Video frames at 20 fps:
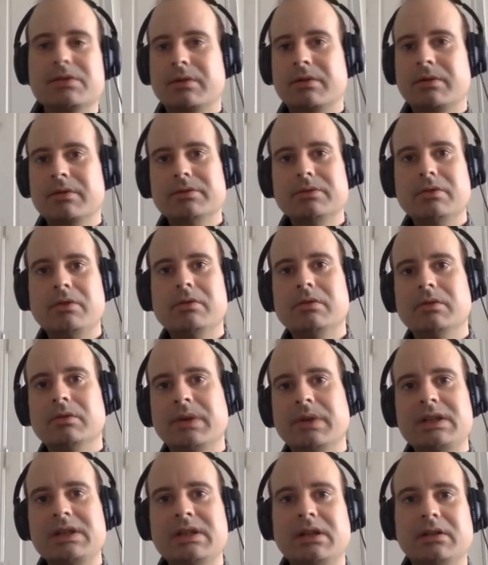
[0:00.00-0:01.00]
or the local
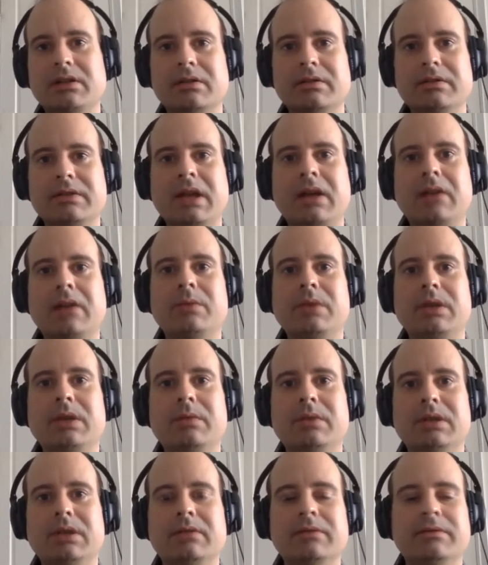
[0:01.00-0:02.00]
retailer that we
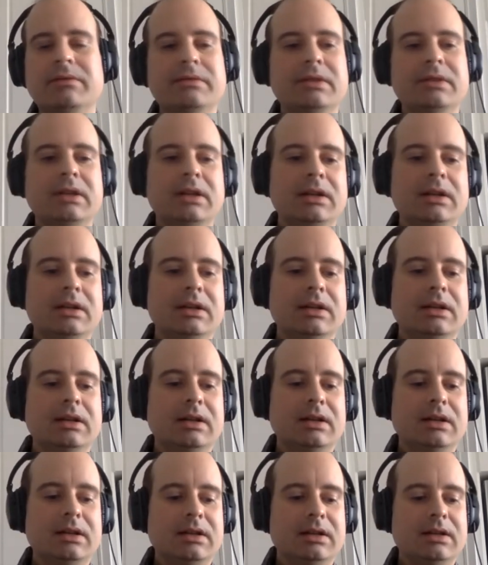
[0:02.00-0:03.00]
would have
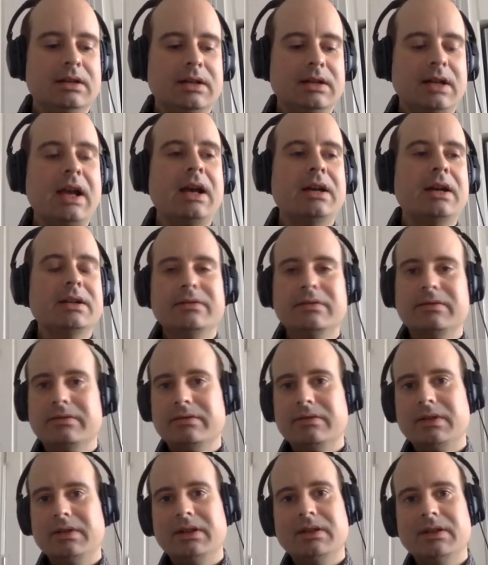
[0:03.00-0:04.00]
uh, had
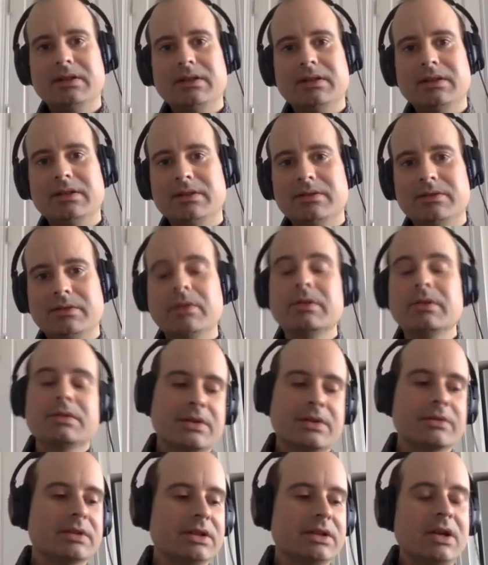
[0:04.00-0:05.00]
if uh, you know or
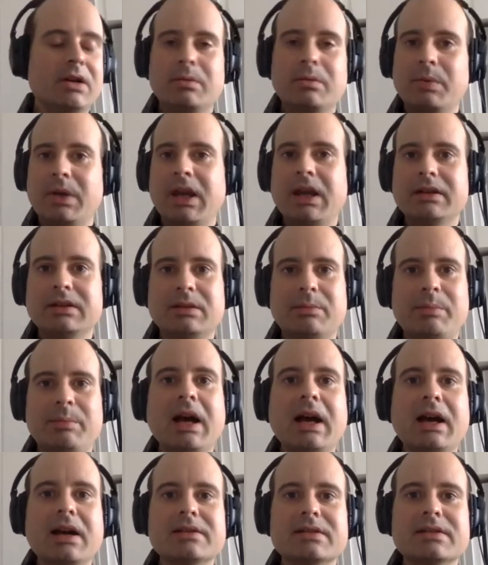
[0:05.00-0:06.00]
certainly not what we had in the
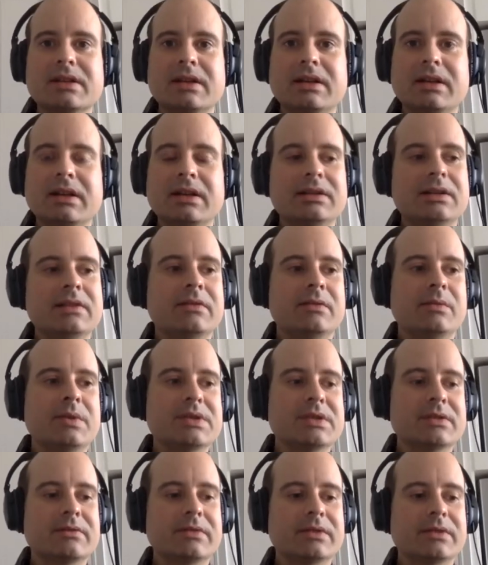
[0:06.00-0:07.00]
past and if it
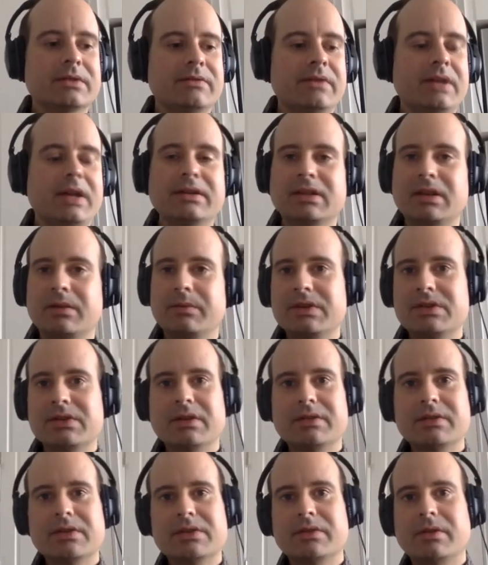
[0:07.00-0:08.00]
wasn't for the fact that we
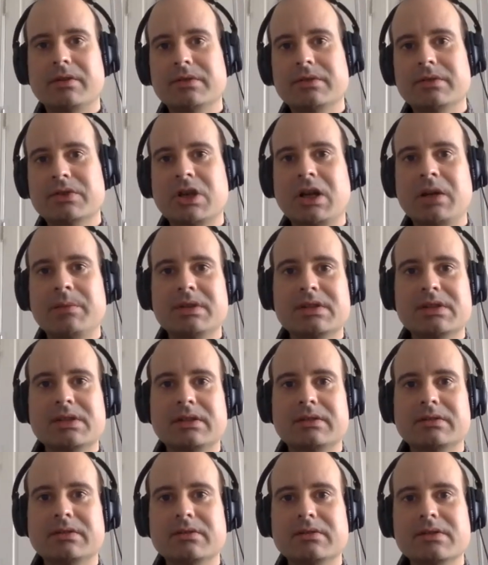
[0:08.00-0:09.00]
saw this growth in shopping
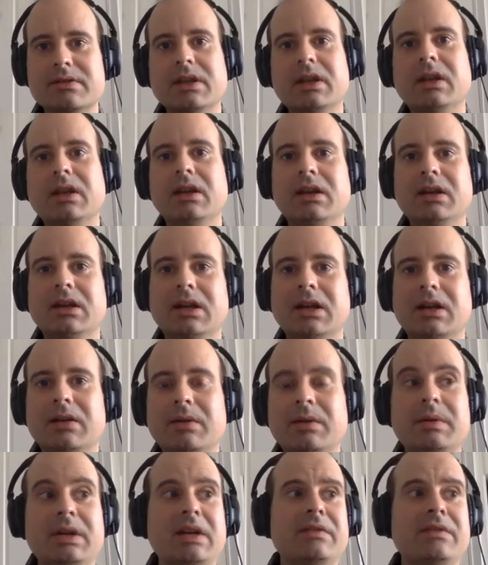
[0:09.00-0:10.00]
centers uh,
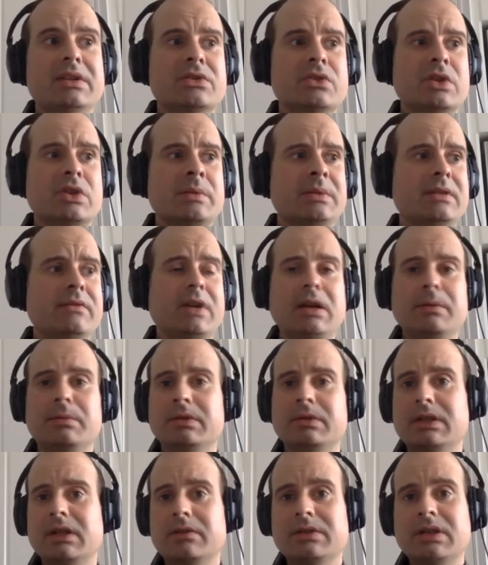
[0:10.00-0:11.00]
we would have extremely
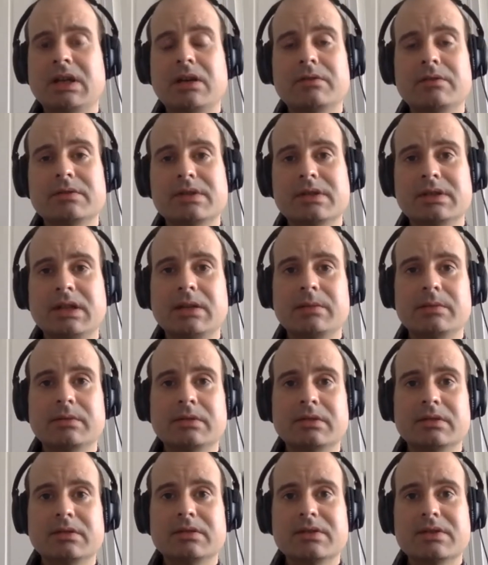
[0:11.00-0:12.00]
vibrant downtowns and
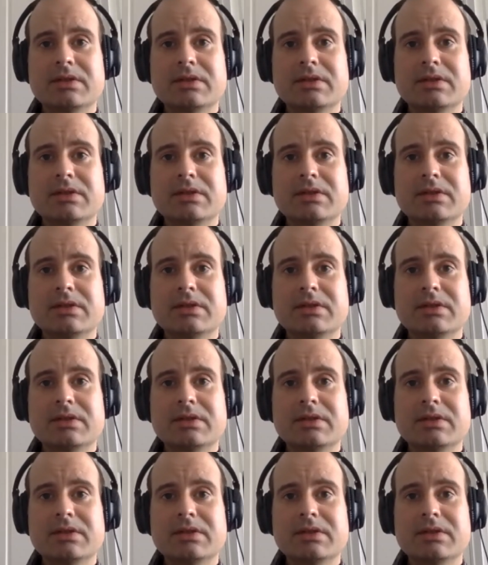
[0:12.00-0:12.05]
neighborhoods.